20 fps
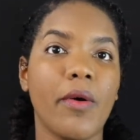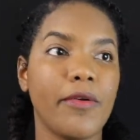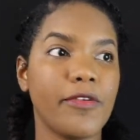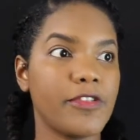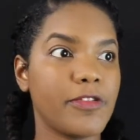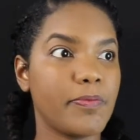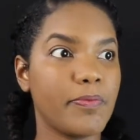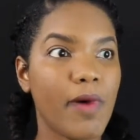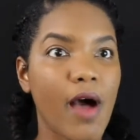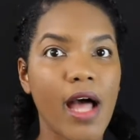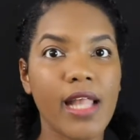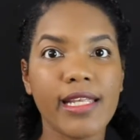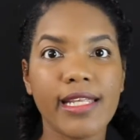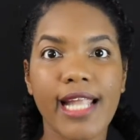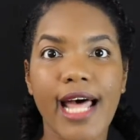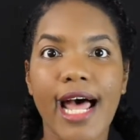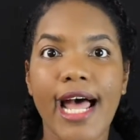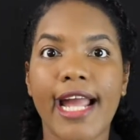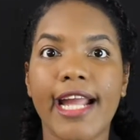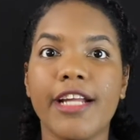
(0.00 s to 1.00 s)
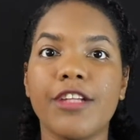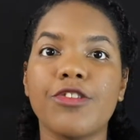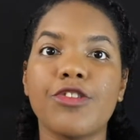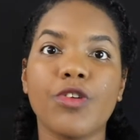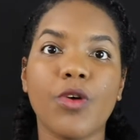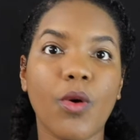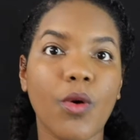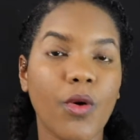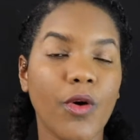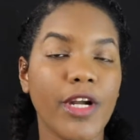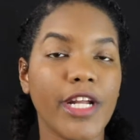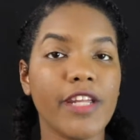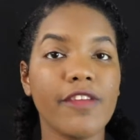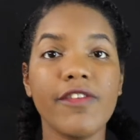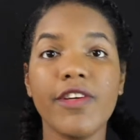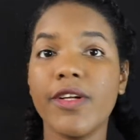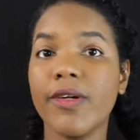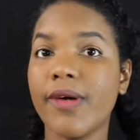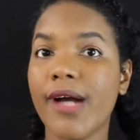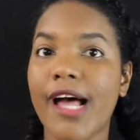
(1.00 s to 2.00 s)
spotlights or if
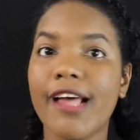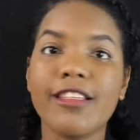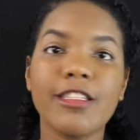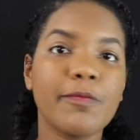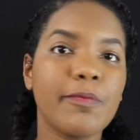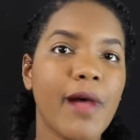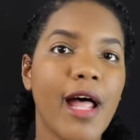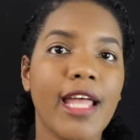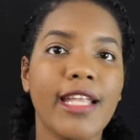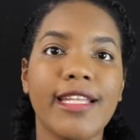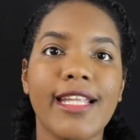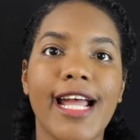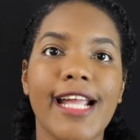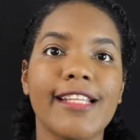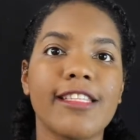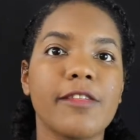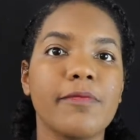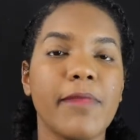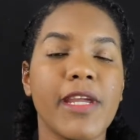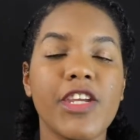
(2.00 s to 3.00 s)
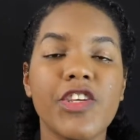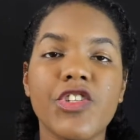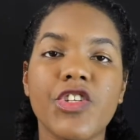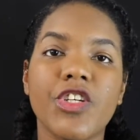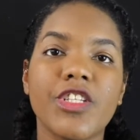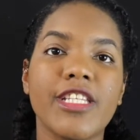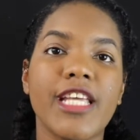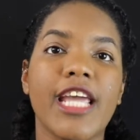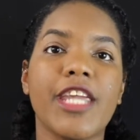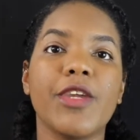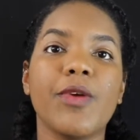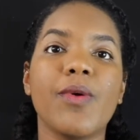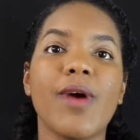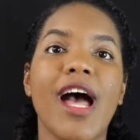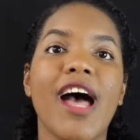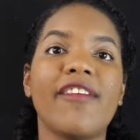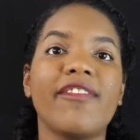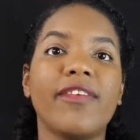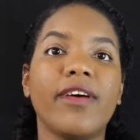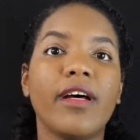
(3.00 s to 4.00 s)
you don't have spotlights make sure that you
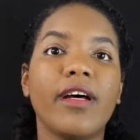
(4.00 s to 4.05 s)
have